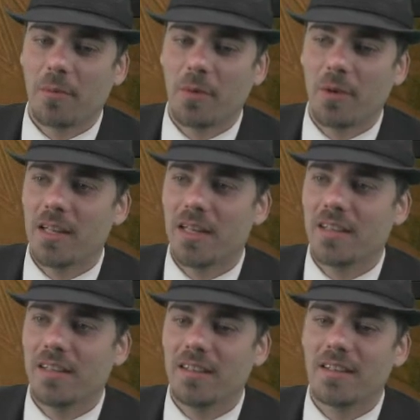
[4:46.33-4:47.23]
pretty
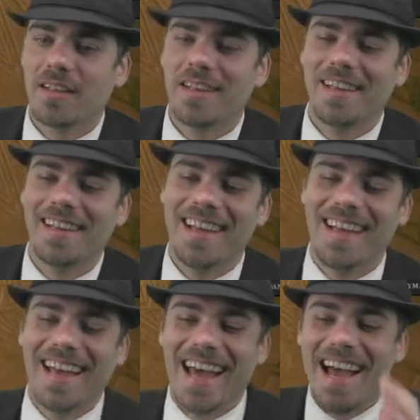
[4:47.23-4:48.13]

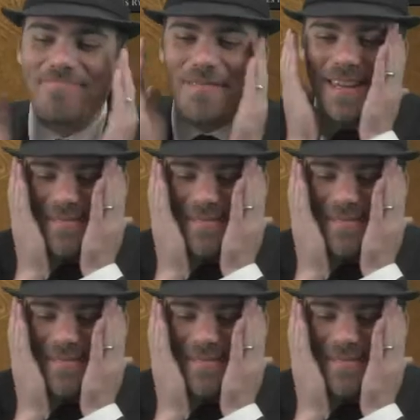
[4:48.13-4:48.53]
happy